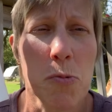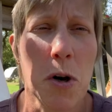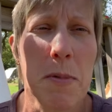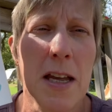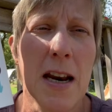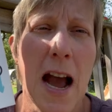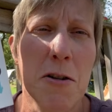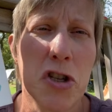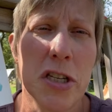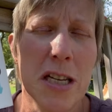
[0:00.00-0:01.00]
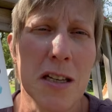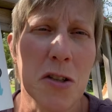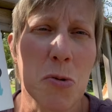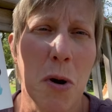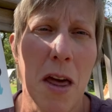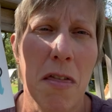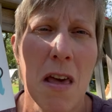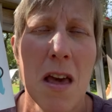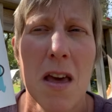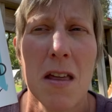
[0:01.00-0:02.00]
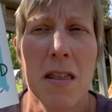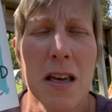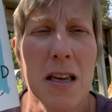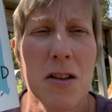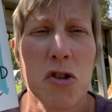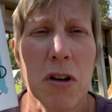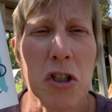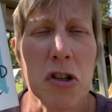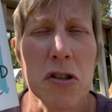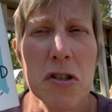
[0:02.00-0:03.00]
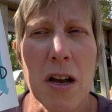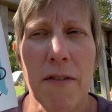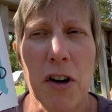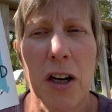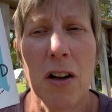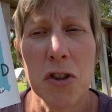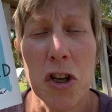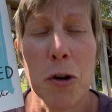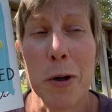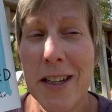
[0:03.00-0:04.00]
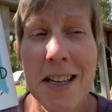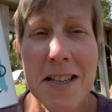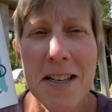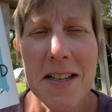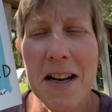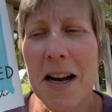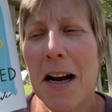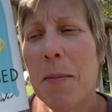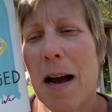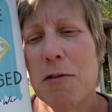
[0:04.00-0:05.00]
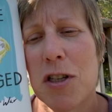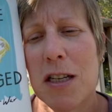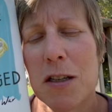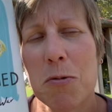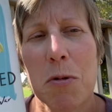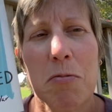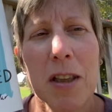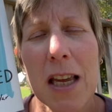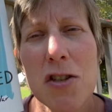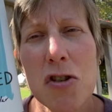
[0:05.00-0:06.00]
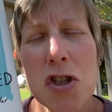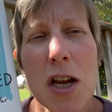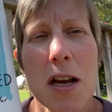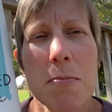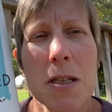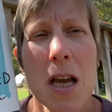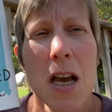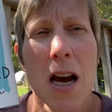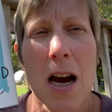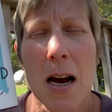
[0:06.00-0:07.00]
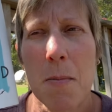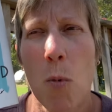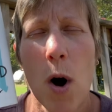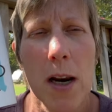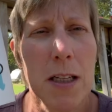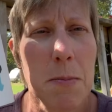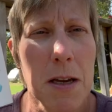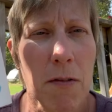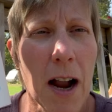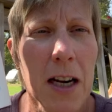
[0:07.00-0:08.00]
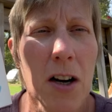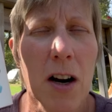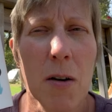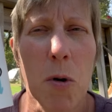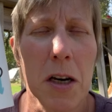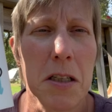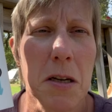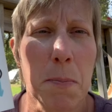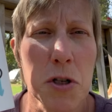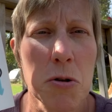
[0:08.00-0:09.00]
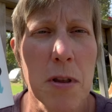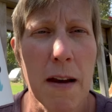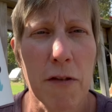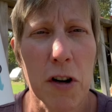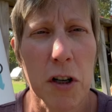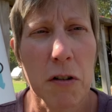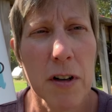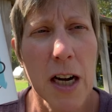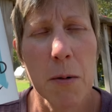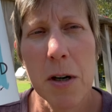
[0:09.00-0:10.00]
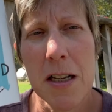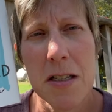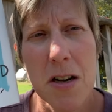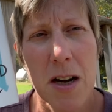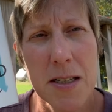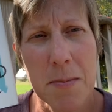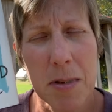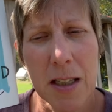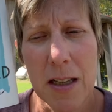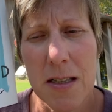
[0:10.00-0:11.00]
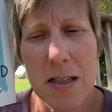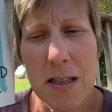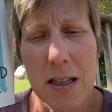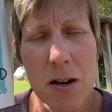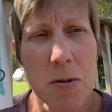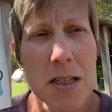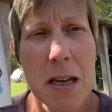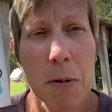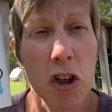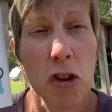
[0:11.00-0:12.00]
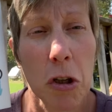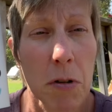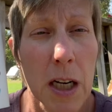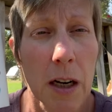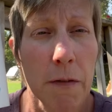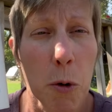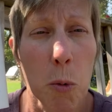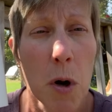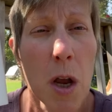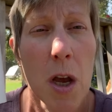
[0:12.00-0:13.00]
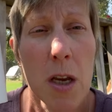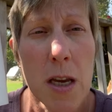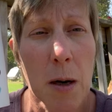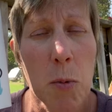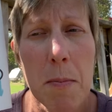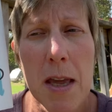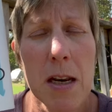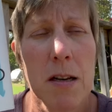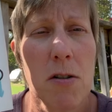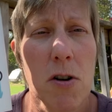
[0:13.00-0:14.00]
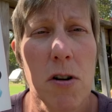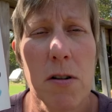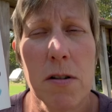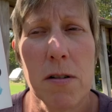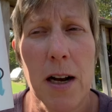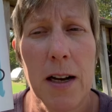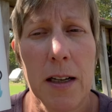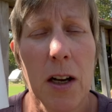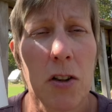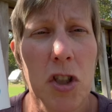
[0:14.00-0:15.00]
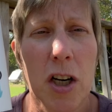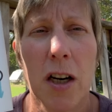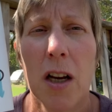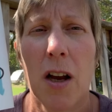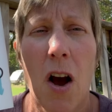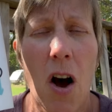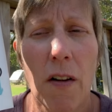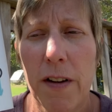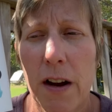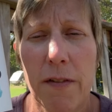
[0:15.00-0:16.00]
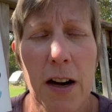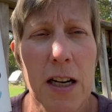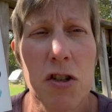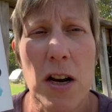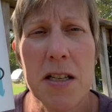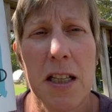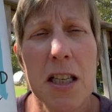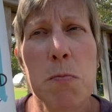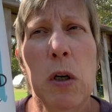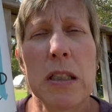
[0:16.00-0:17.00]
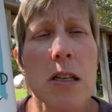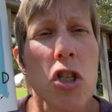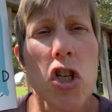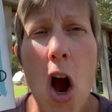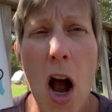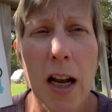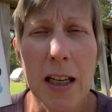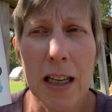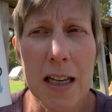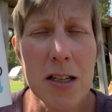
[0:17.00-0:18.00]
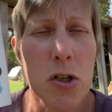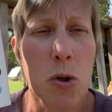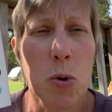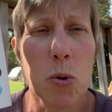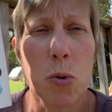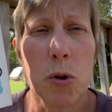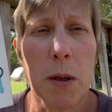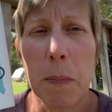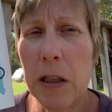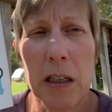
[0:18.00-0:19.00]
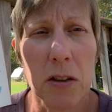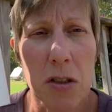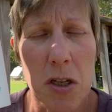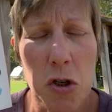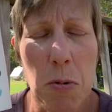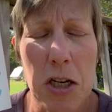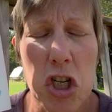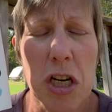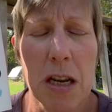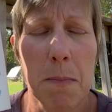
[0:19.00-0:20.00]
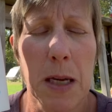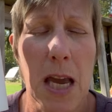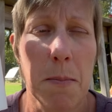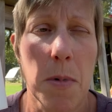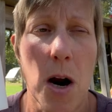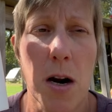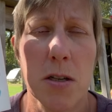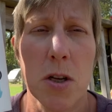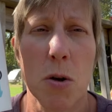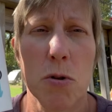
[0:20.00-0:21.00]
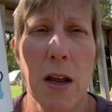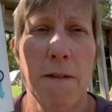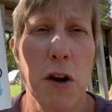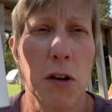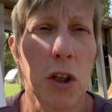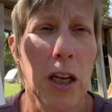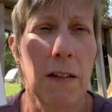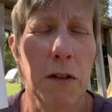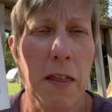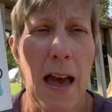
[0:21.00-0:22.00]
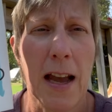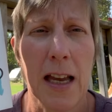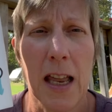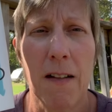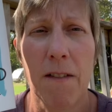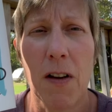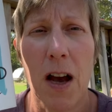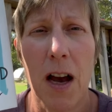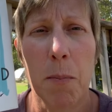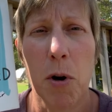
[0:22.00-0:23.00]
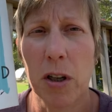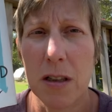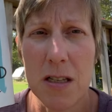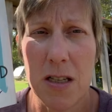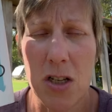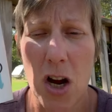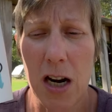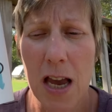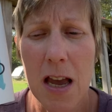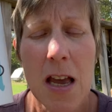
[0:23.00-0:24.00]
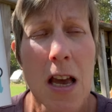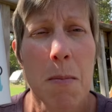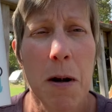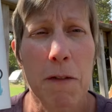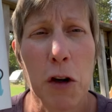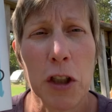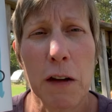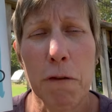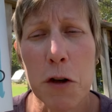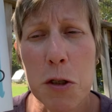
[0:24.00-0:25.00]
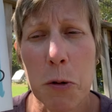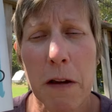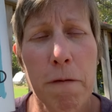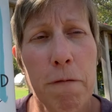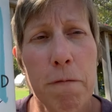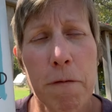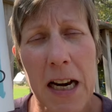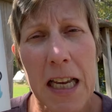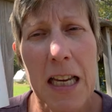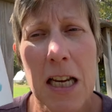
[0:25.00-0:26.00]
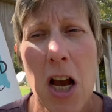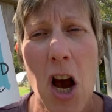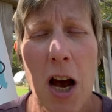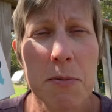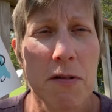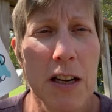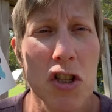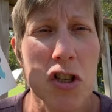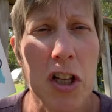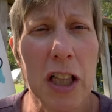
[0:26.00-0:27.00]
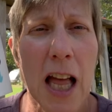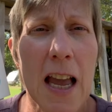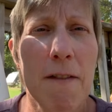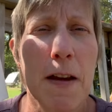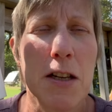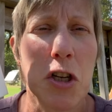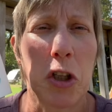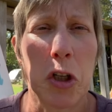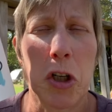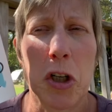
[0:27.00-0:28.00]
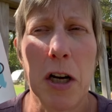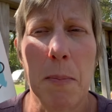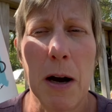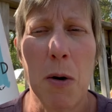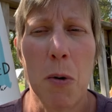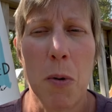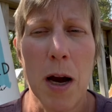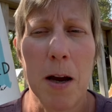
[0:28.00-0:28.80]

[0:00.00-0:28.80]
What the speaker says: woman, how she deals with the strictures of her culture or doesn't, how she deals with relationships, wanting to be a writer, wanting to pursue that for her career when it's not something that's, you know, a typical career for young women in her culture. All very, very interesting. This book does not get into the political situation in Myanmar. So if you're looking for that kind of book, this is not it. But if you're looking for a sort of funny observations on life and to learn about